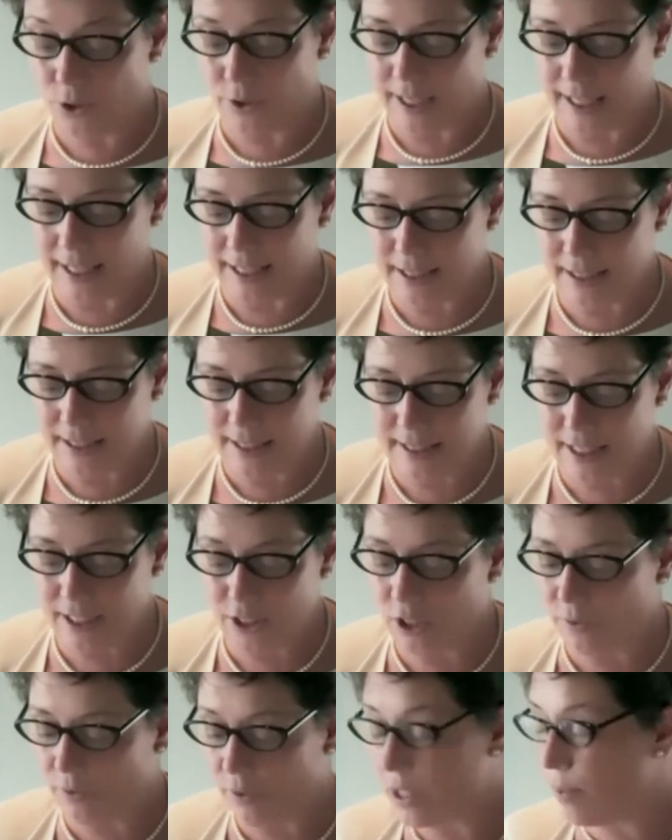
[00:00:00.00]
decision
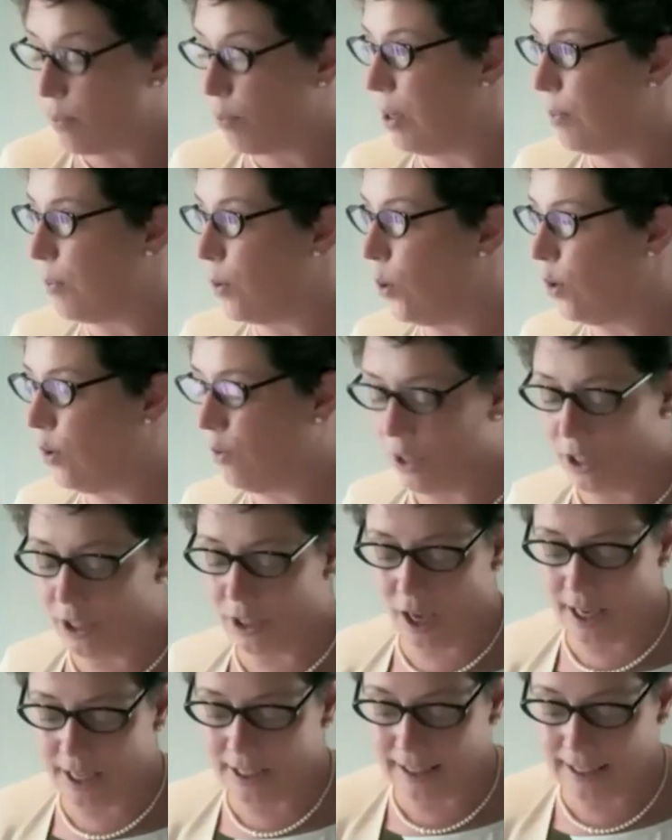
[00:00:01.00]
of the Supreme Court of the
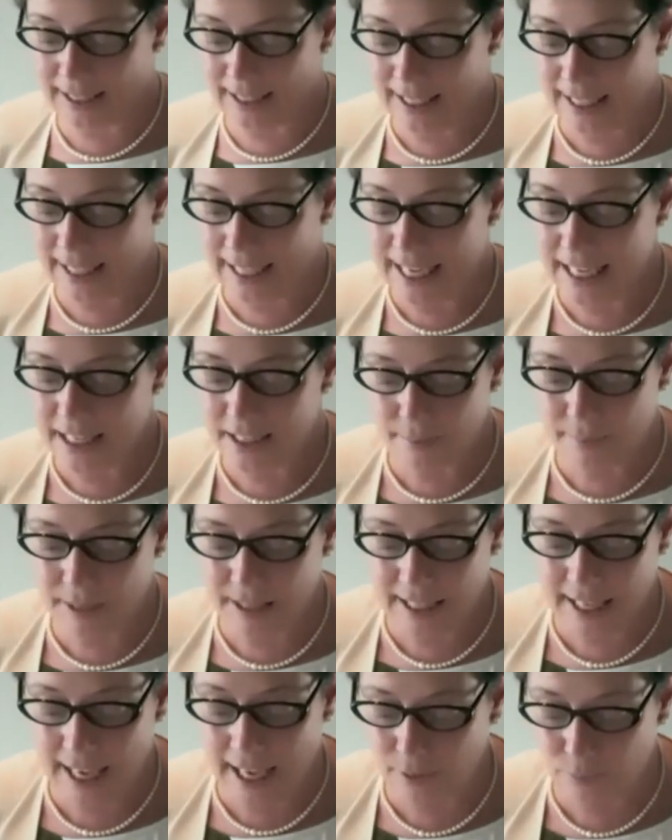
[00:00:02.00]
United Kingdom in the
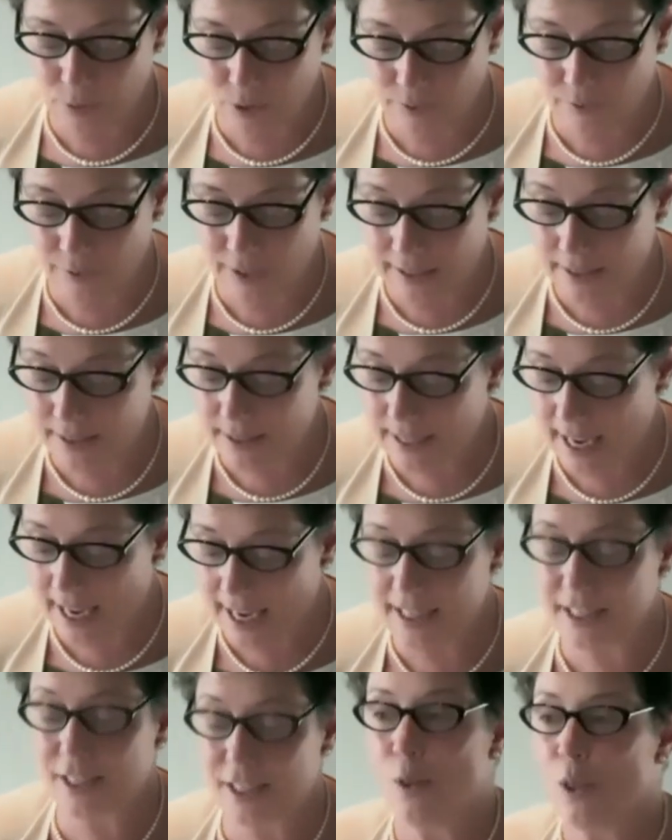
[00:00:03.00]
Animal Defenders
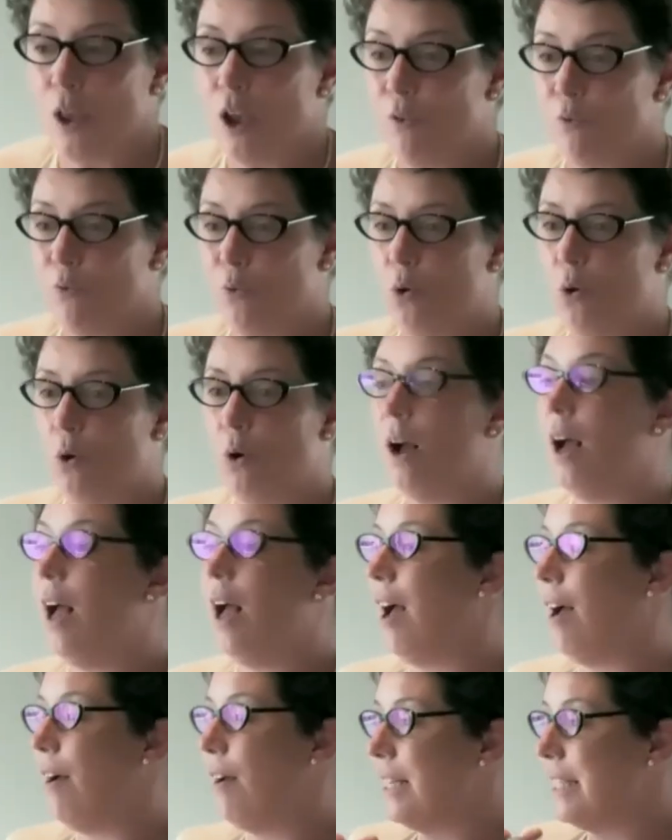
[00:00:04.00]
case for
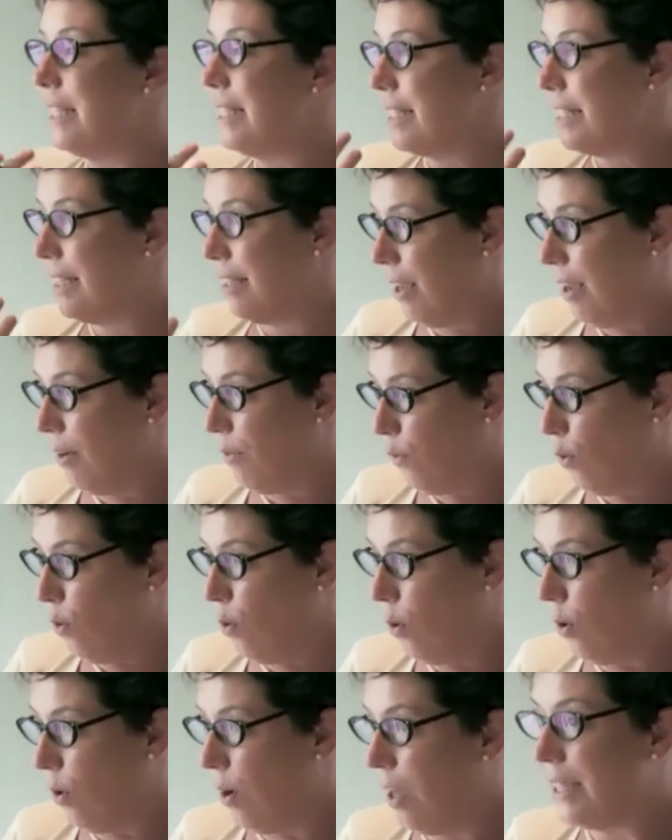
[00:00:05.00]

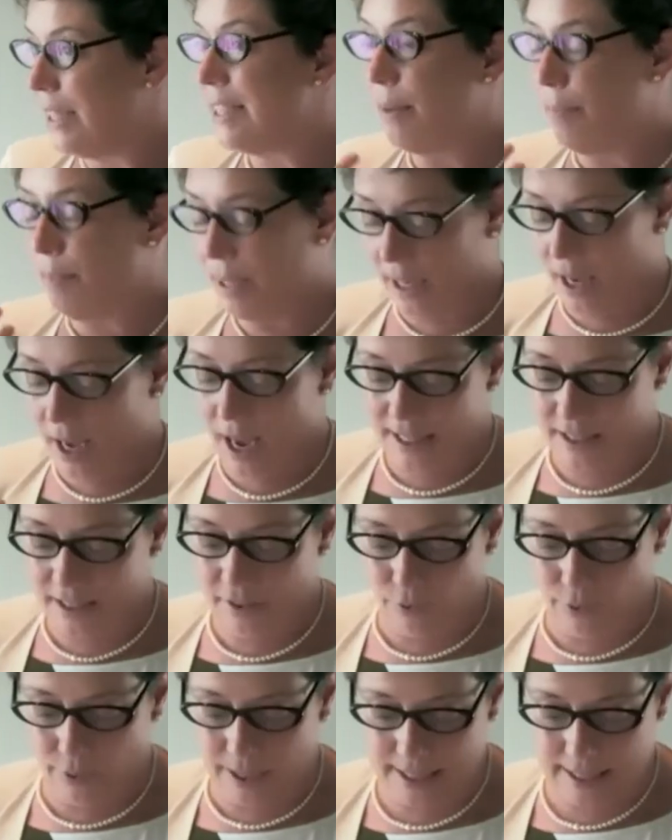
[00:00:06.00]
similar kinds of
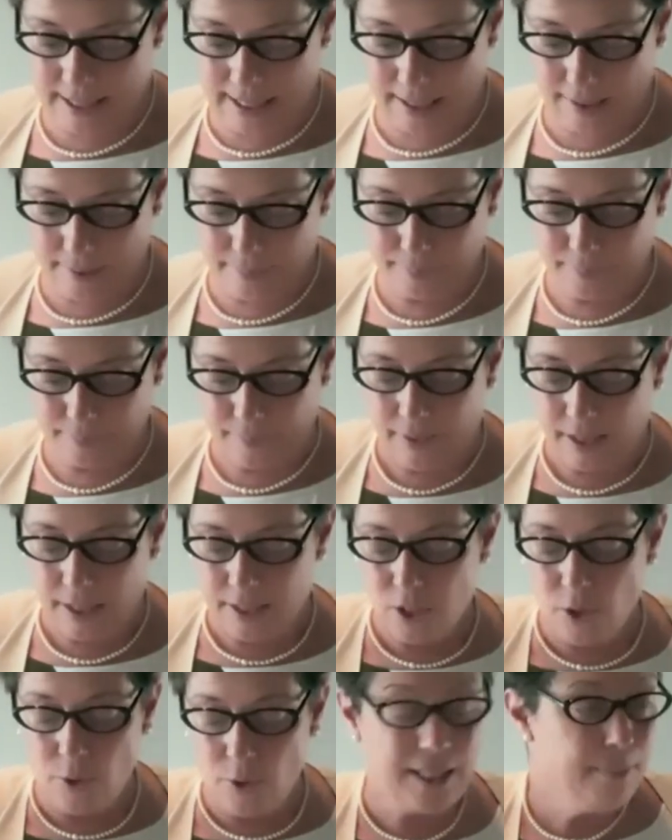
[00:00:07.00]
reasoning.
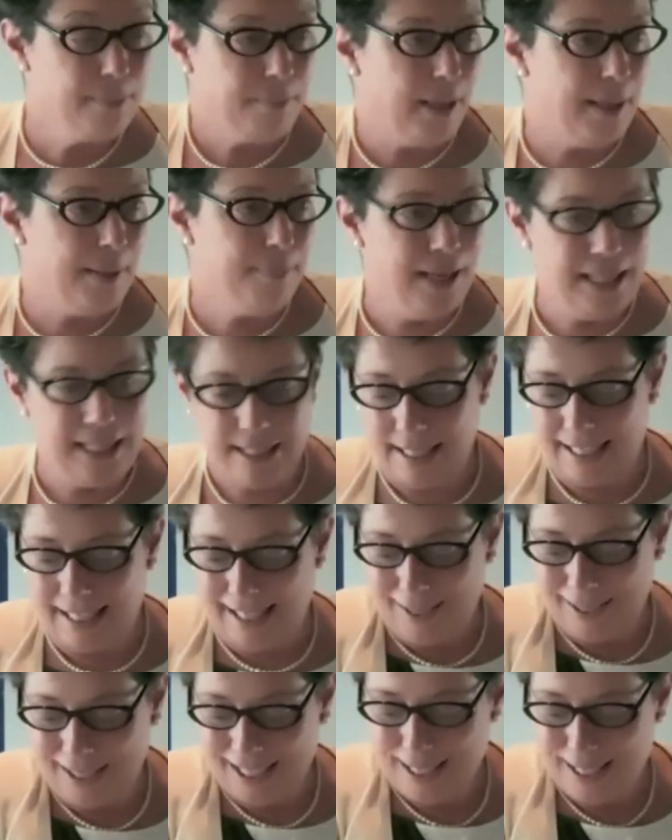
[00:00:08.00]
So it might seem
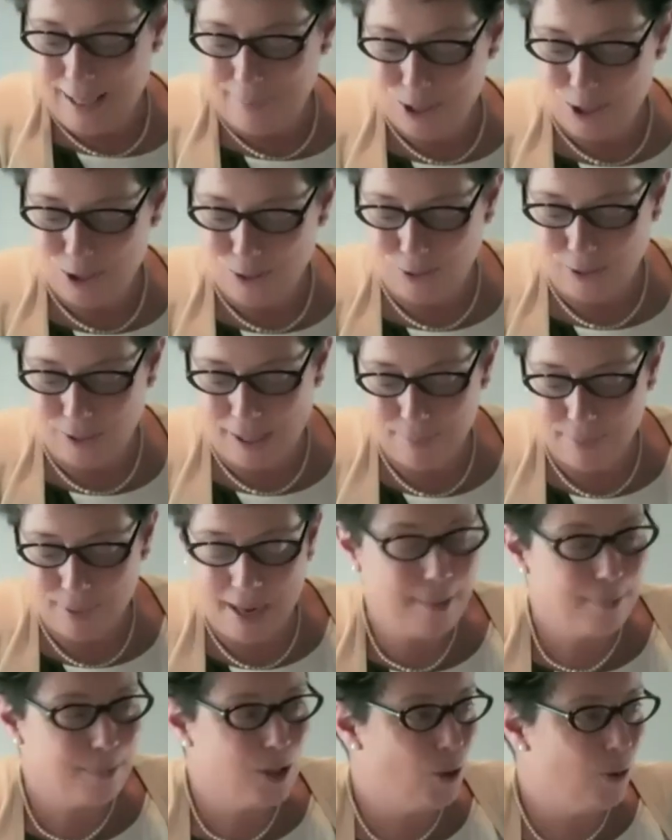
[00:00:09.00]
unexceptional and
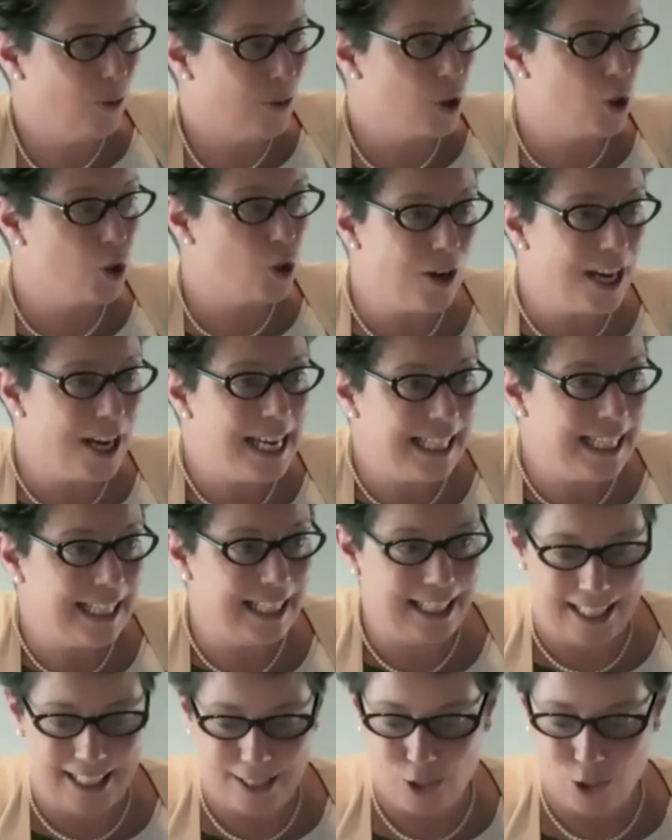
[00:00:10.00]
perhaps to Australian
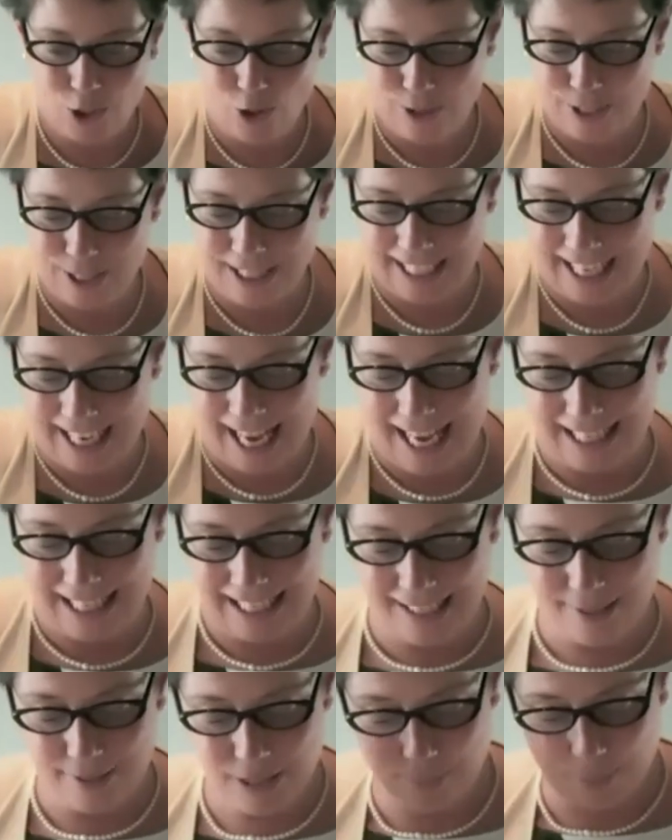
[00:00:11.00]
ears totally
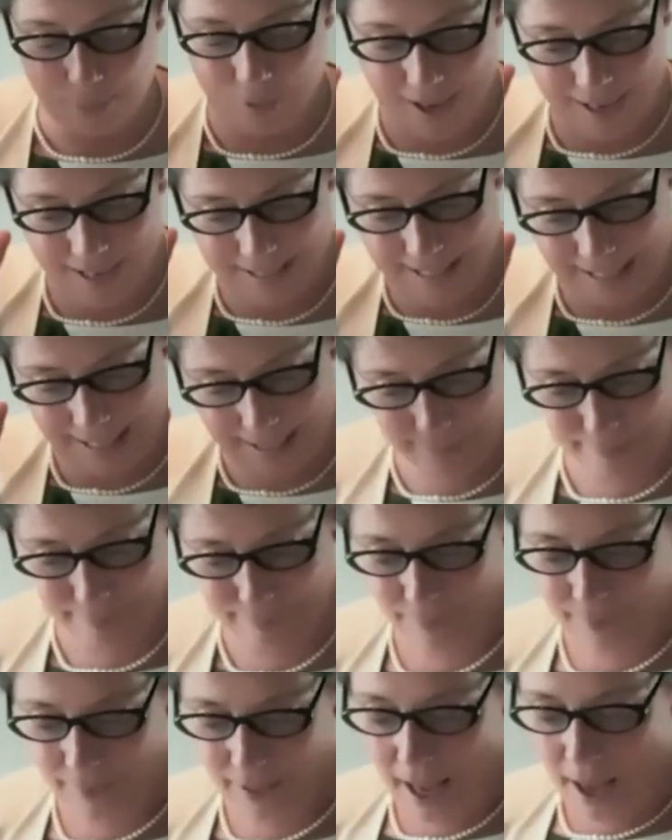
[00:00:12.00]
unsurprising.
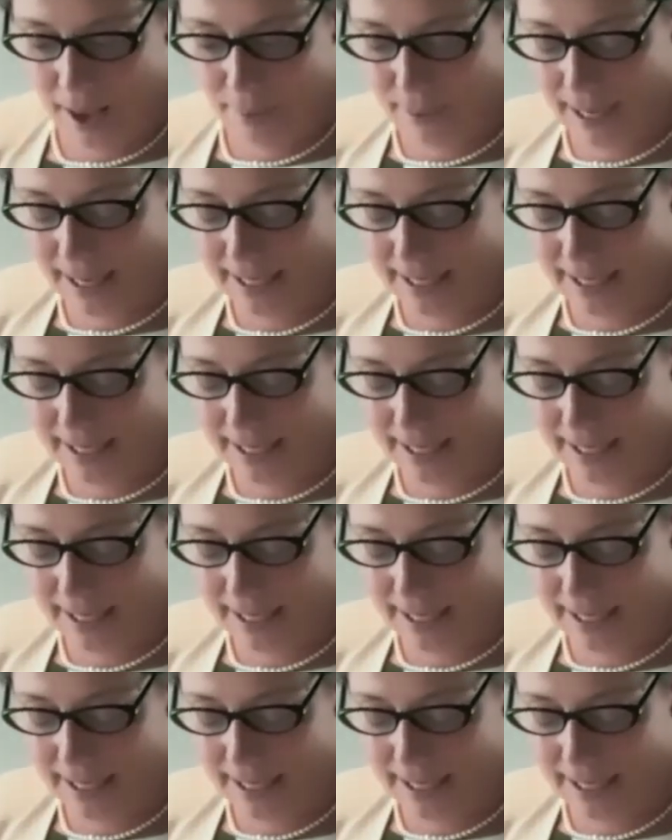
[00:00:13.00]
But